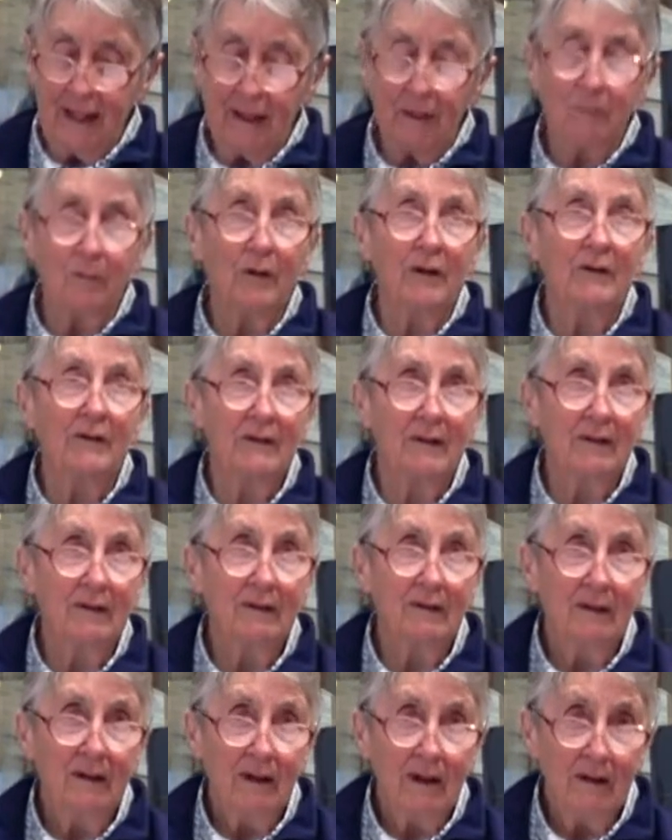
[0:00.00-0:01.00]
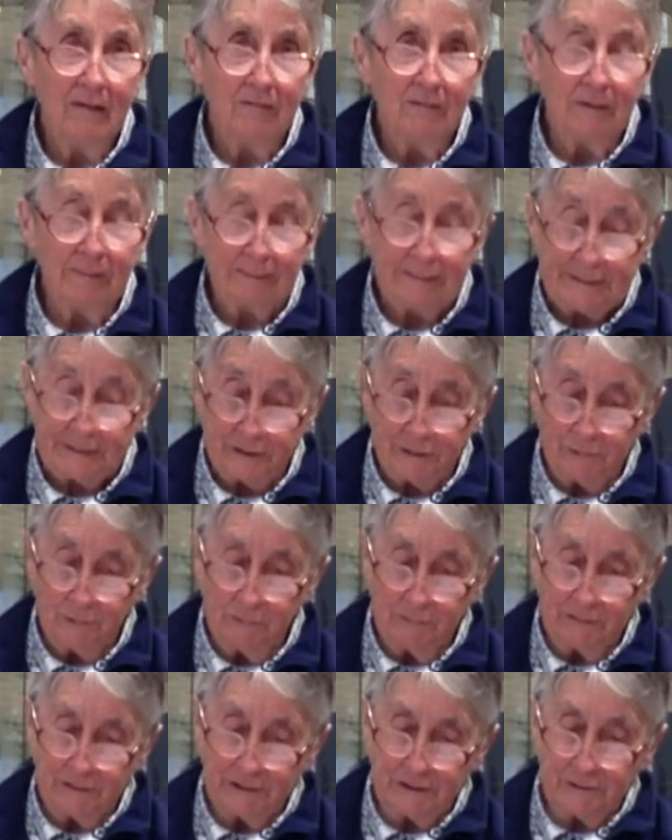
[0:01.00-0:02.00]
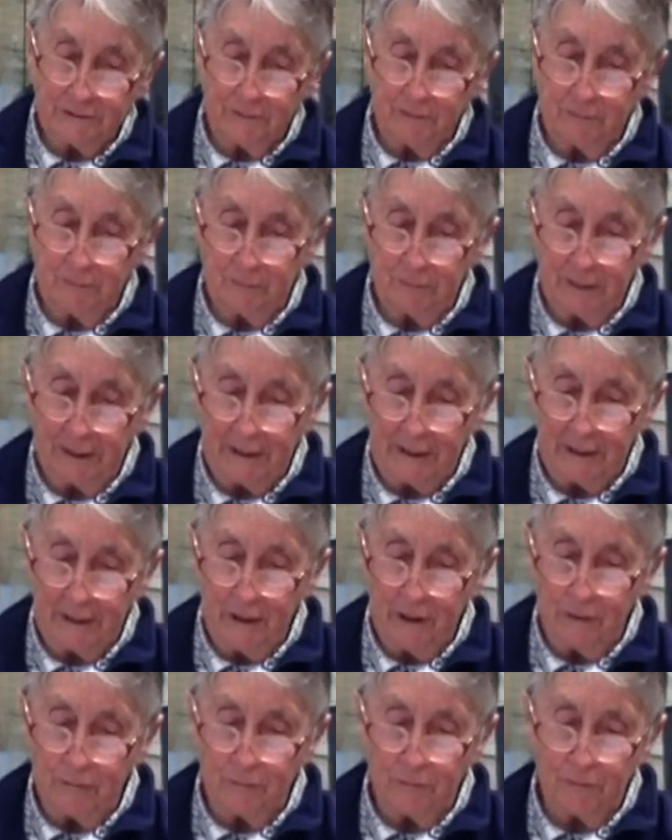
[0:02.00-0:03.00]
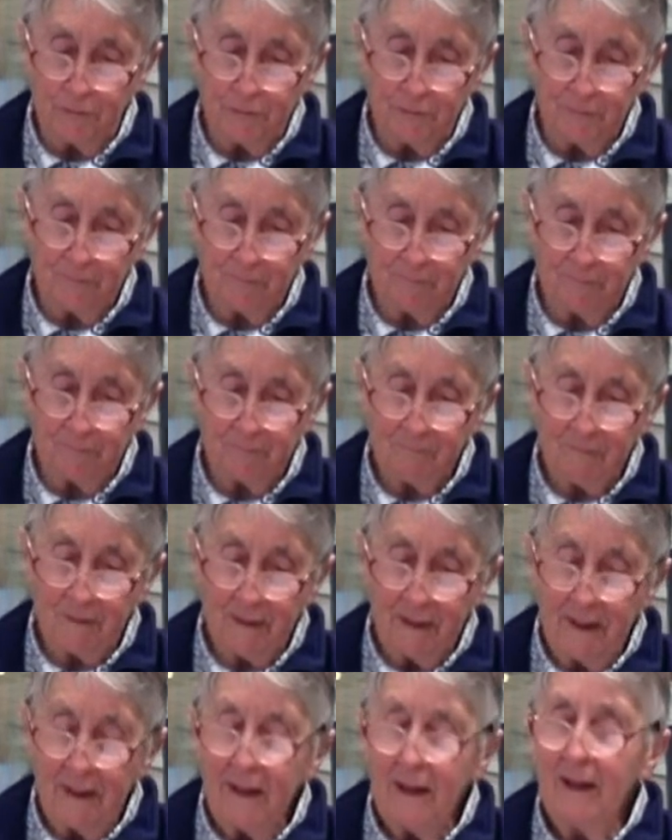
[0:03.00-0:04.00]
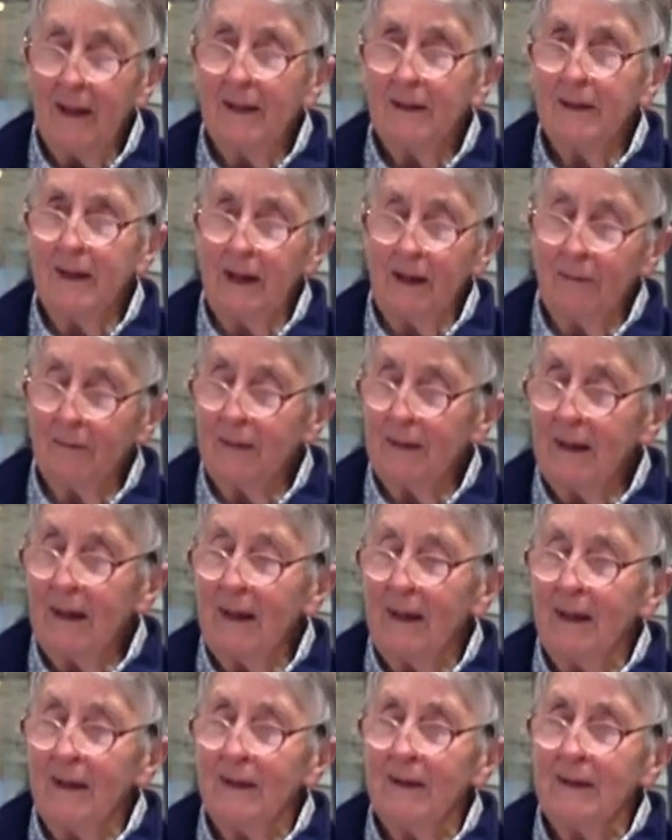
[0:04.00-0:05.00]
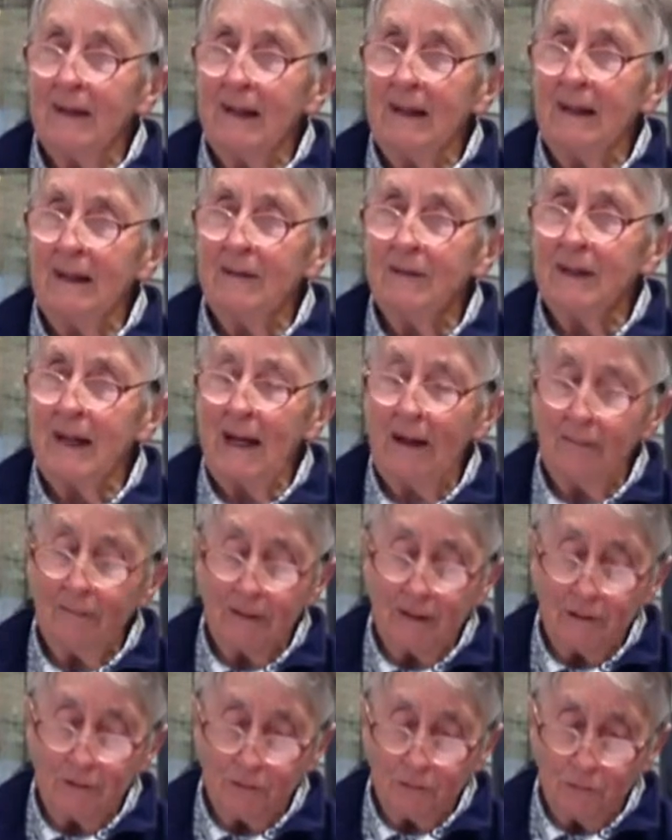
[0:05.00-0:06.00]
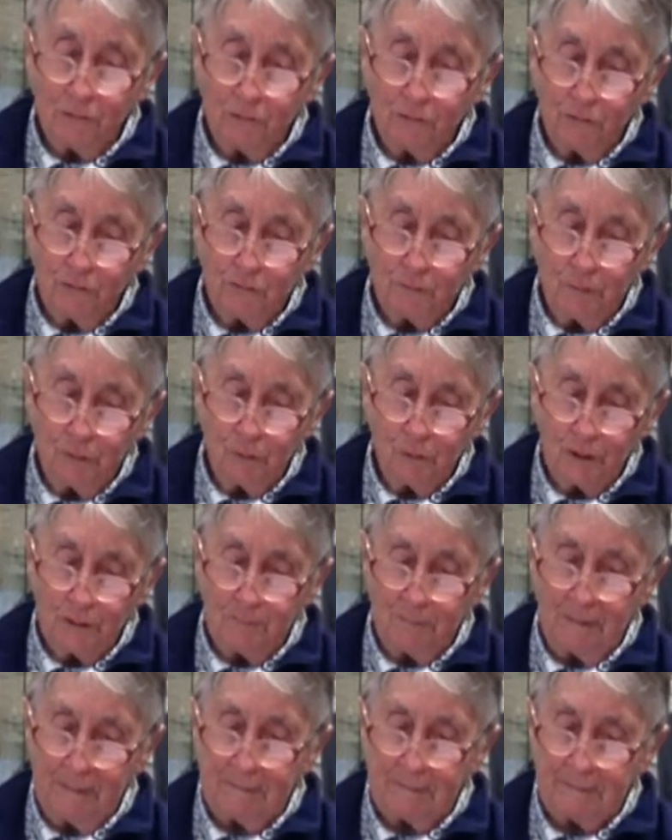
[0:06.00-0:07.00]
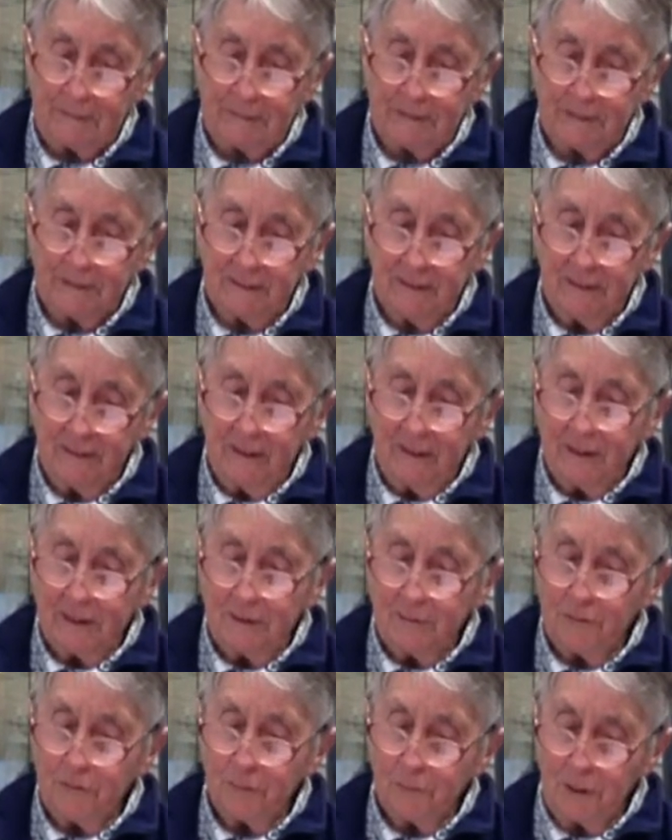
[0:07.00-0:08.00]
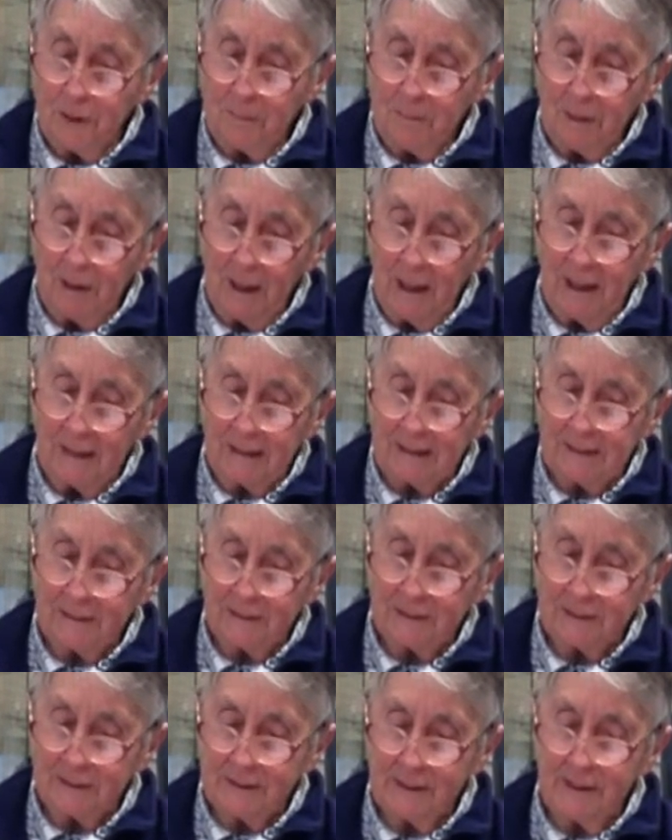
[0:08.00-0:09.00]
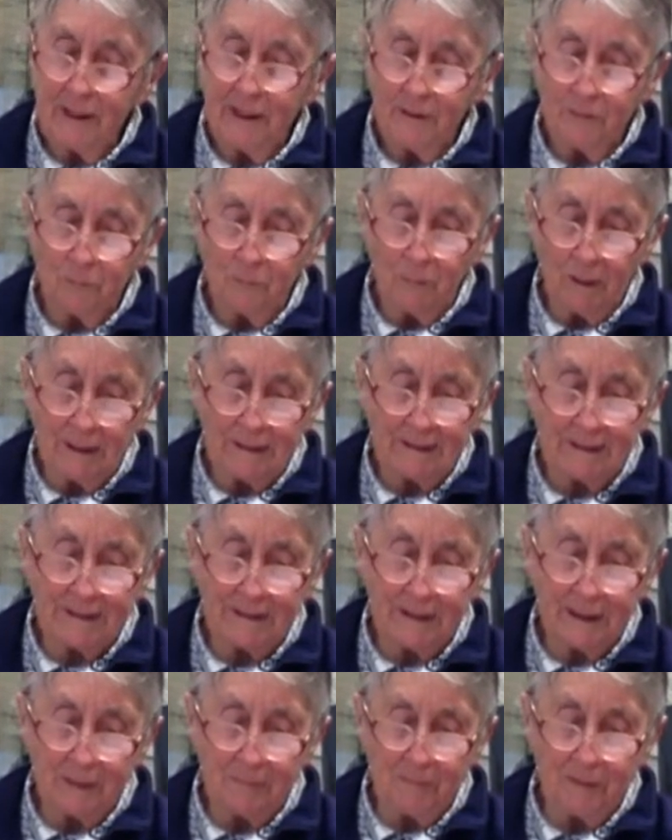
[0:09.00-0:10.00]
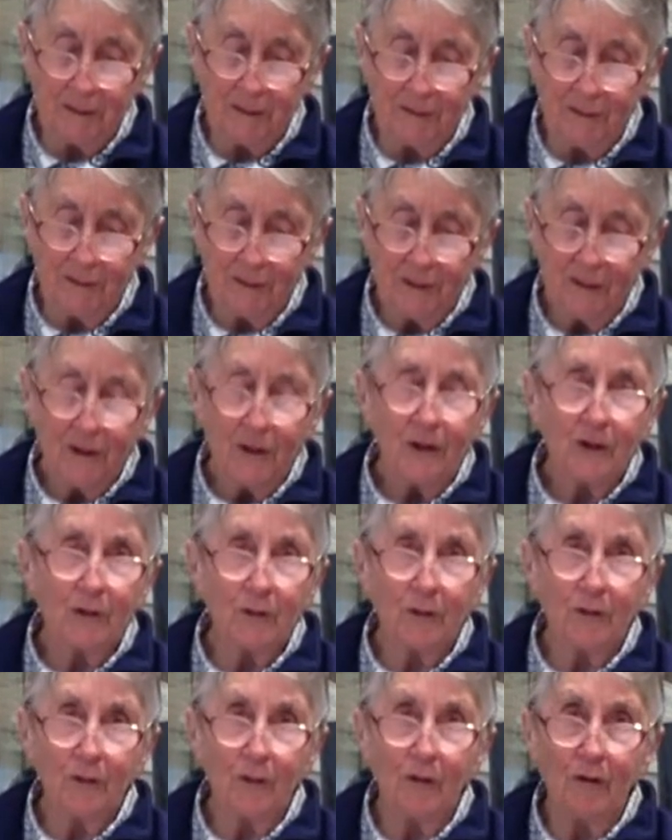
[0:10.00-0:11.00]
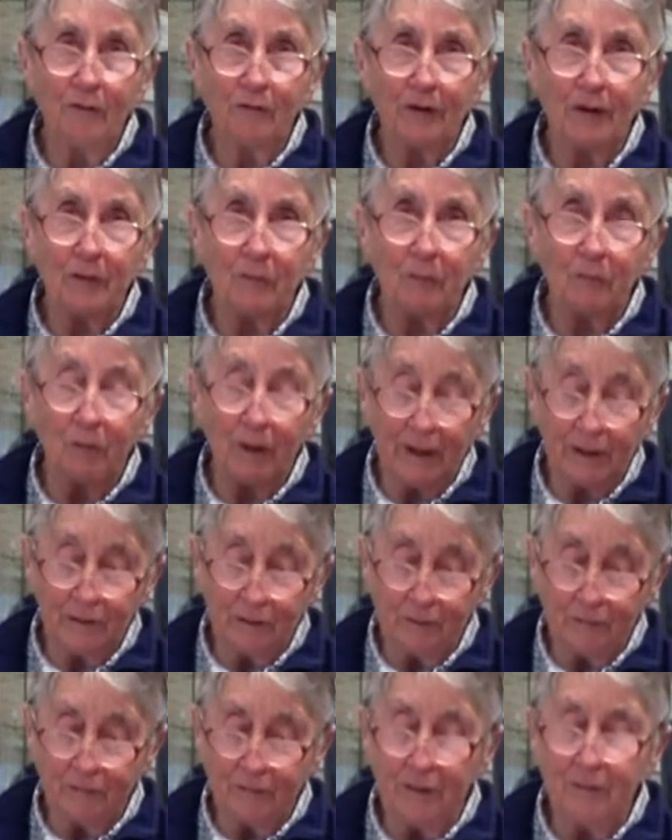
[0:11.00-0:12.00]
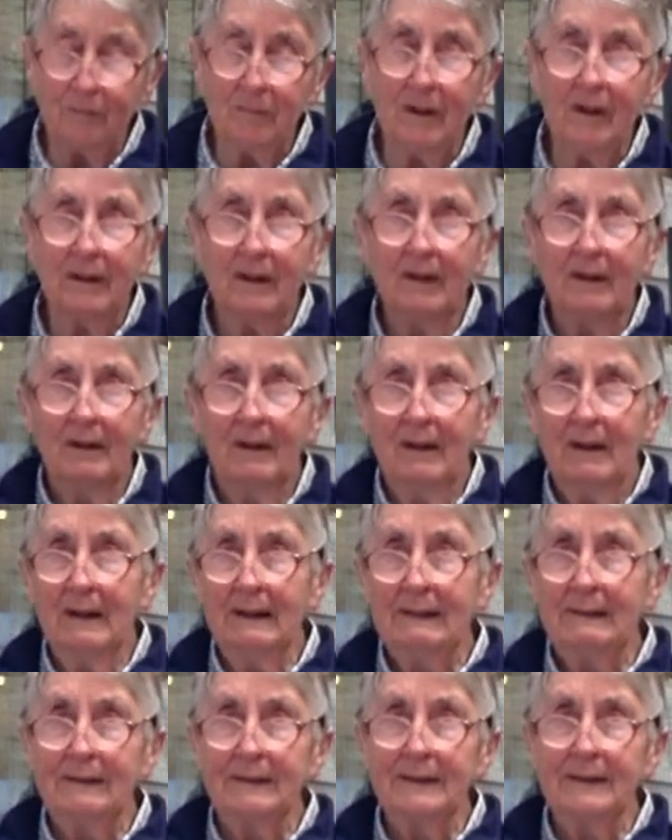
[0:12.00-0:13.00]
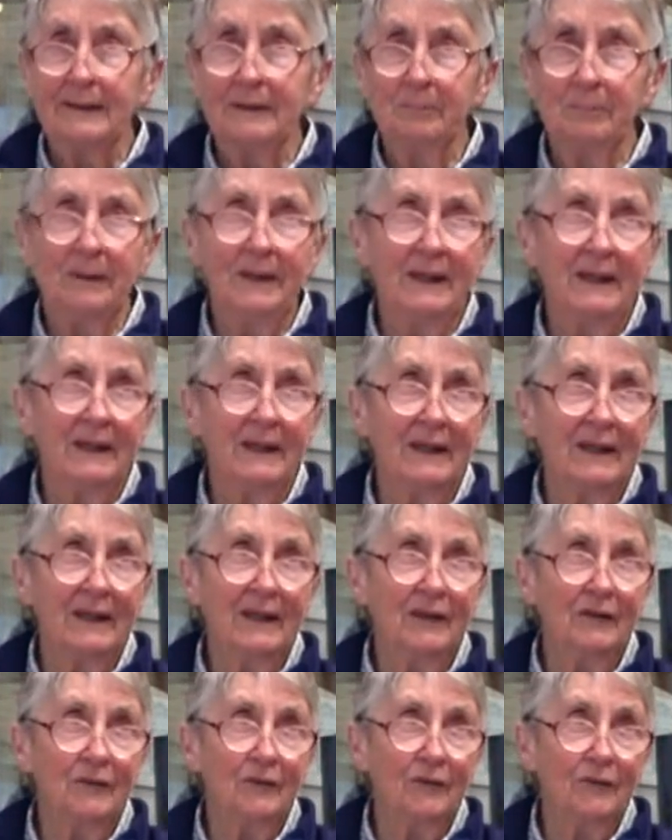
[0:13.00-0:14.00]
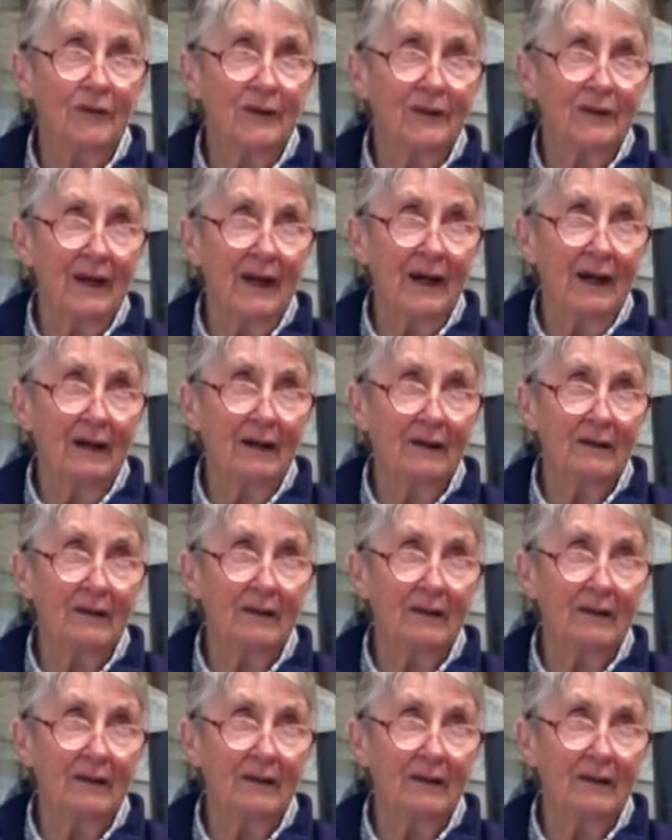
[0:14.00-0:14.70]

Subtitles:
with a very strong surf breaking over it. Now, it carried 2 smaller boats. The 3 pilots and 1 seaman got off in one of them and disappeared into the dark.